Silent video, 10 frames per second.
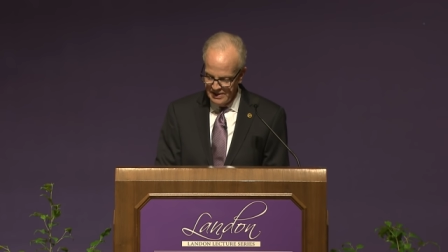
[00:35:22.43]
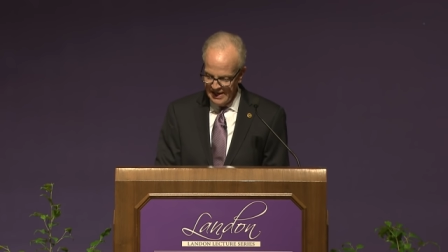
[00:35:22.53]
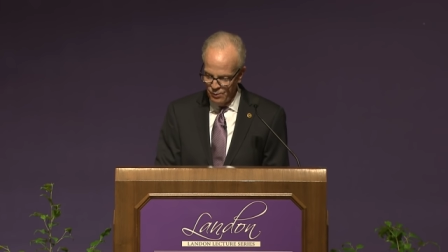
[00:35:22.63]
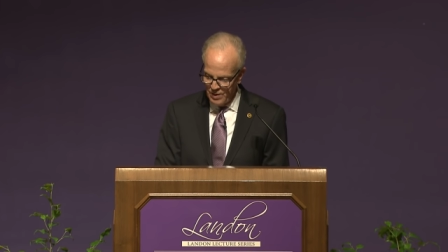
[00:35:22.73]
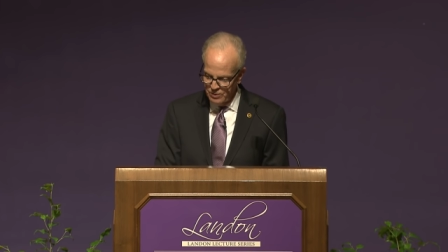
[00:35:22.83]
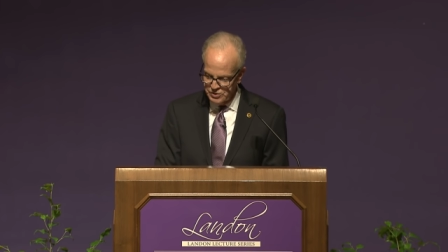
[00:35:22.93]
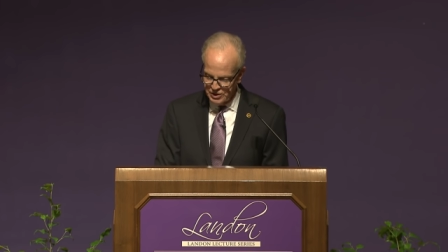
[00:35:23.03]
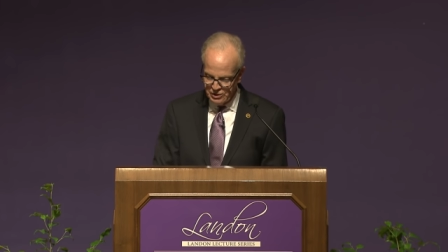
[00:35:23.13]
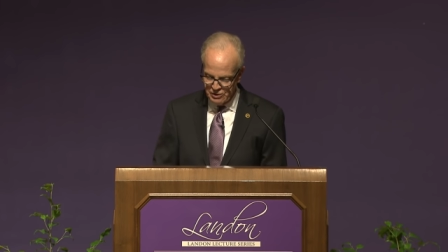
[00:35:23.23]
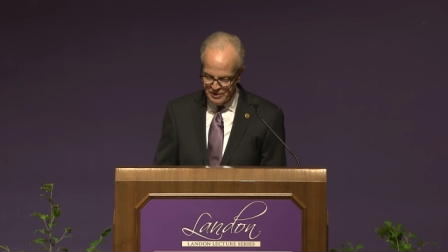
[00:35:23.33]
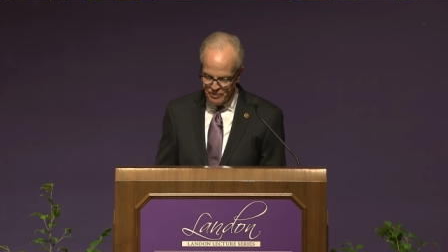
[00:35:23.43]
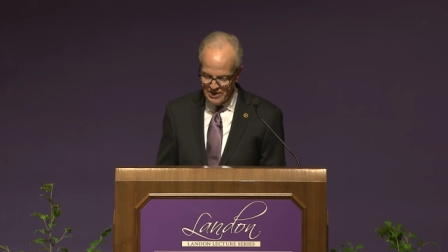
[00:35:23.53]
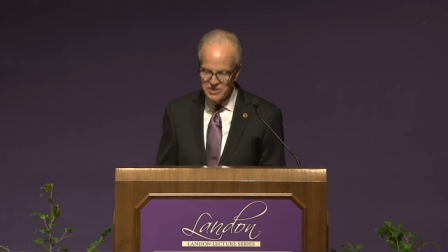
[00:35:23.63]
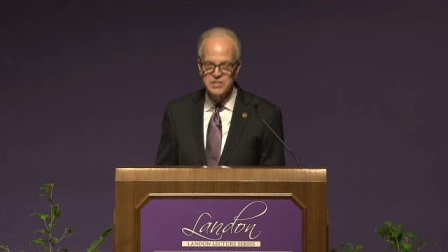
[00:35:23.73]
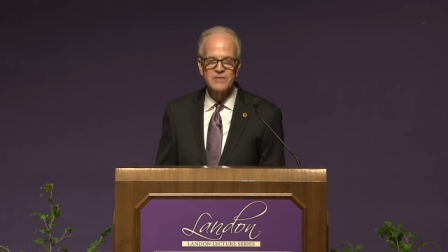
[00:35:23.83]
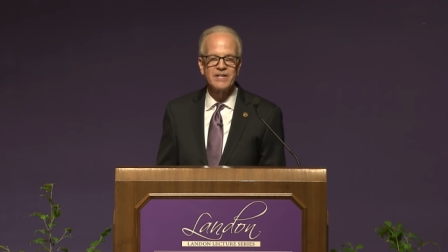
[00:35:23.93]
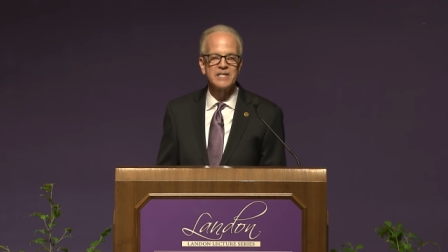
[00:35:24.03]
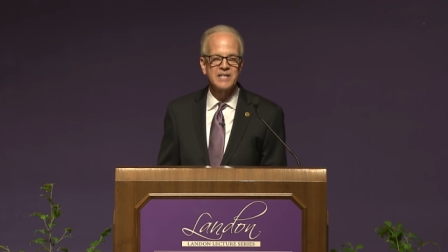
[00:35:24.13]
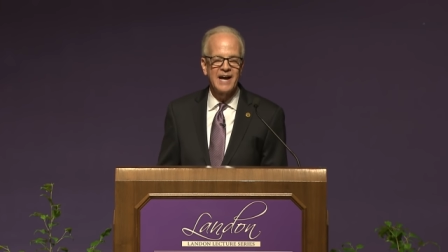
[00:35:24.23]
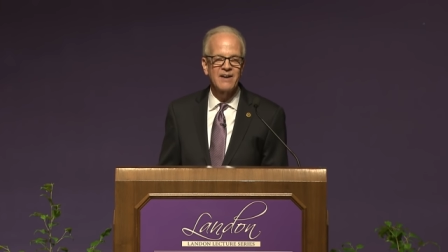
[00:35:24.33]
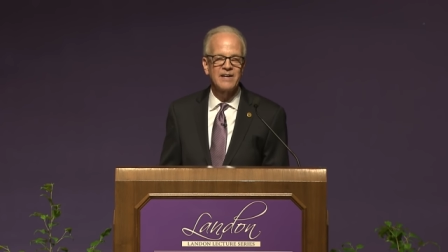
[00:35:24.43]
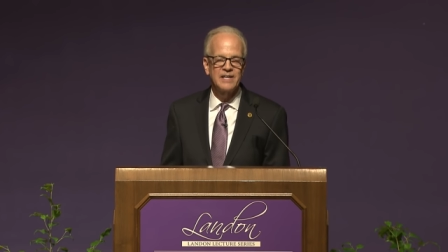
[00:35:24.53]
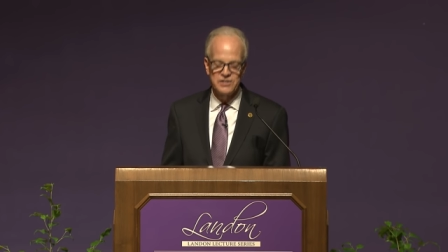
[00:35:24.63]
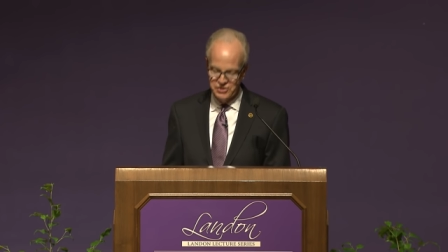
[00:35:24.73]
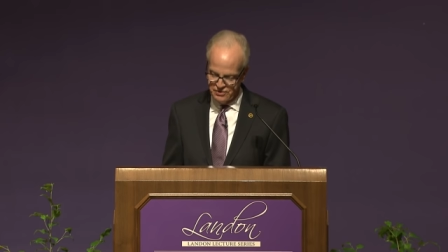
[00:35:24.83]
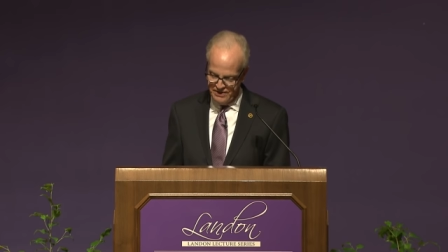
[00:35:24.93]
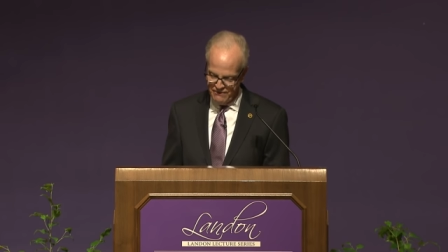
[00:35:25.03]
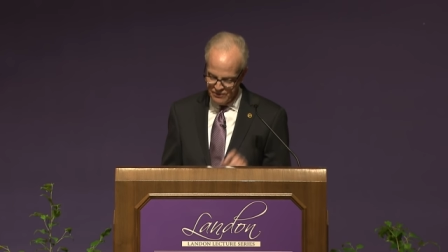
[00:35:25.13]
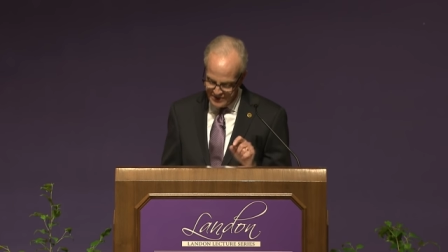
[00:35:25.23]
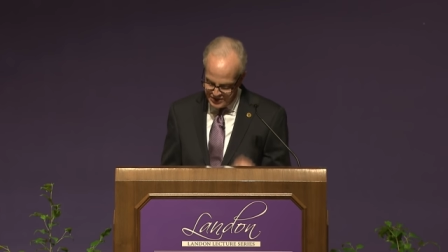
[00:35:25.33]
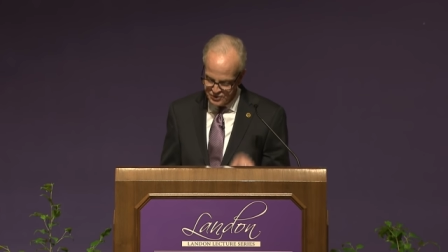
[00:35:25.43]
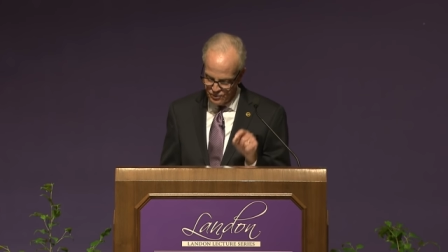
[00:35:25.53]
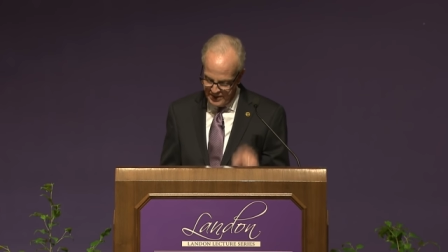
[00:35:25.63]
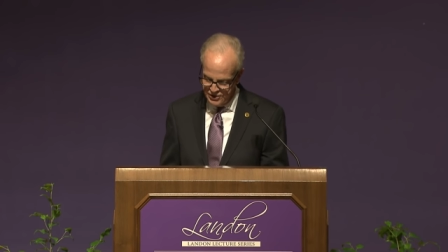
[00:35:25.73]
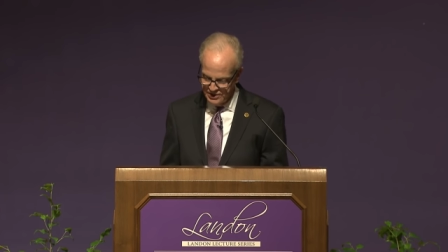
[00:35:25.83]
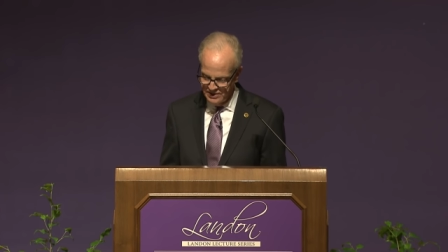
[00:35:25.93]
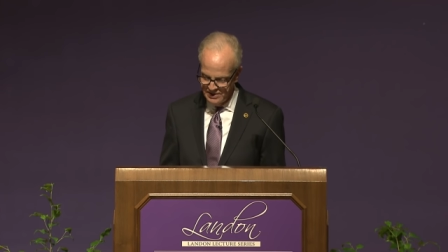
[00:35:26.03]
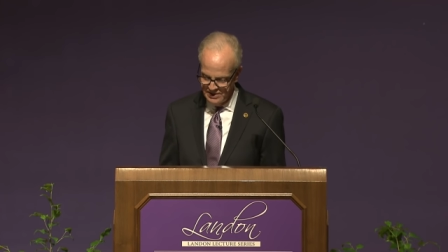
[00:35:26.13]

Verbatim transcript: and we will secure the presence of an entire industry for this region.